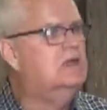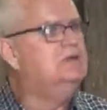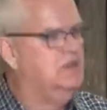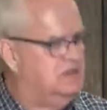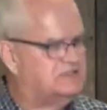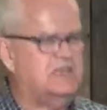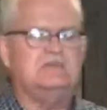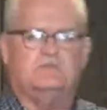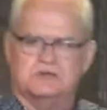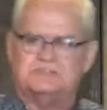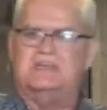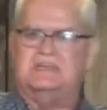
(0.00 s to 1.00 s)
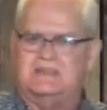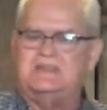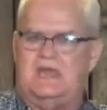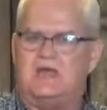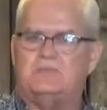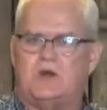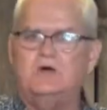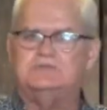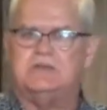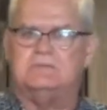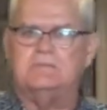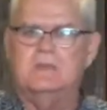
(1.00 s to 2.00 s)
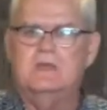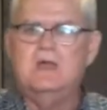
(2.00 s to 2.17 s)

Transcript: Do you think we're seeing the day approaching?